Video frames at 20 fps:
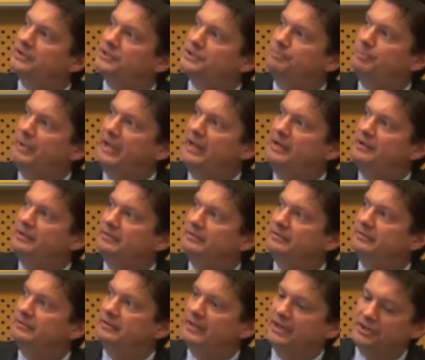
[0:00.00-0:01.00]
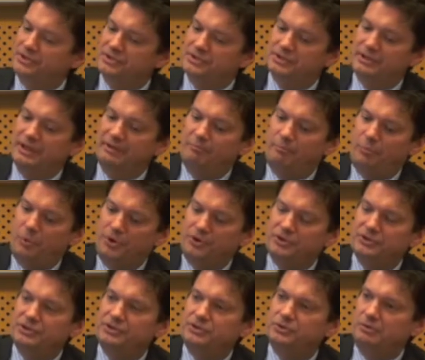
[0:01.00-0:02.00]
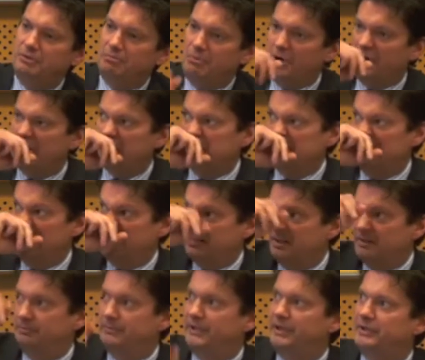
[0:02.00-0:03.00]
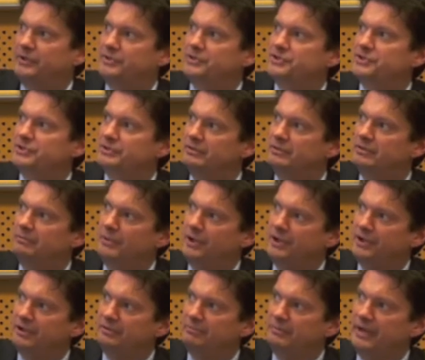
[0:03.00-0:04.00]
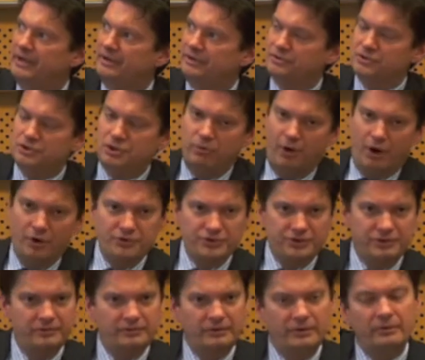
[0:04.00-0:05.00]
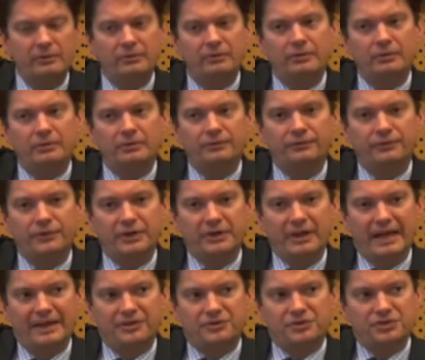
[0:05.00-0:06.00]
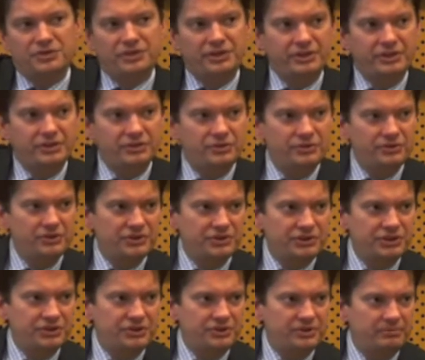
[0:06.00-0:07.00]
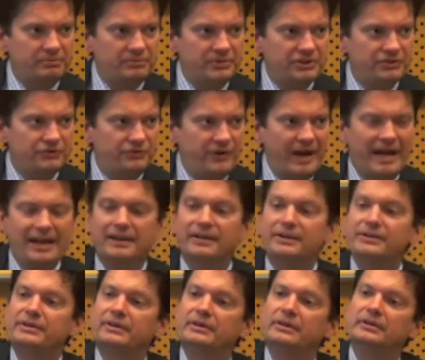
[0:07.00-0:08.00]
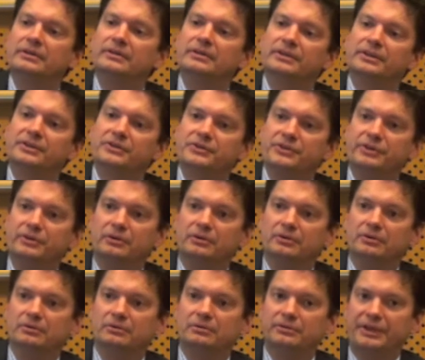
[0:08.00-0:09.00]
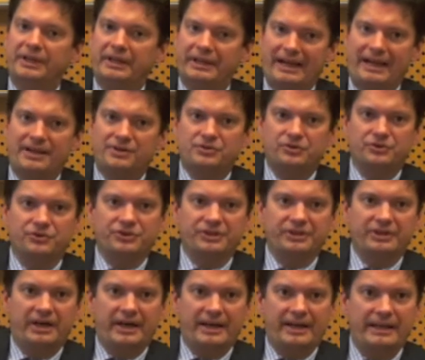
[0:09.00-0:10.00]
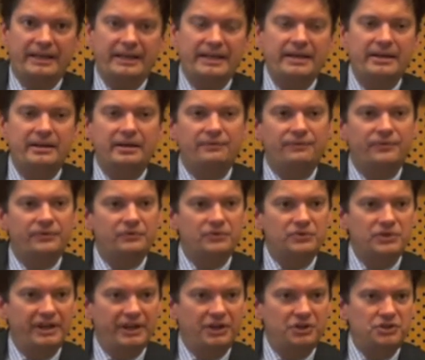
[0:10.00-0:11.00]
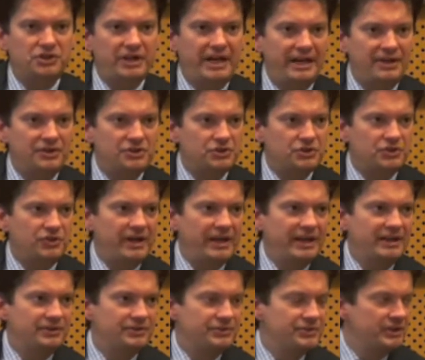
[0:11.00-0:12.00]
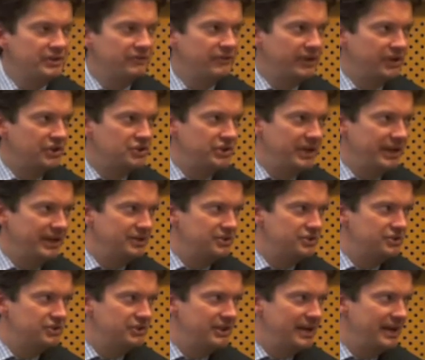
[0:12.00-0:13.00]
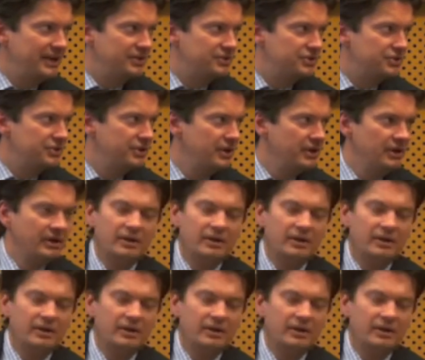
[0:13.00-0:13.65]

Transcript: Speed is important to a market maker because a market maker's quote, if he enters it into the system, is valid until he cancels it, i.e. if an exchange takes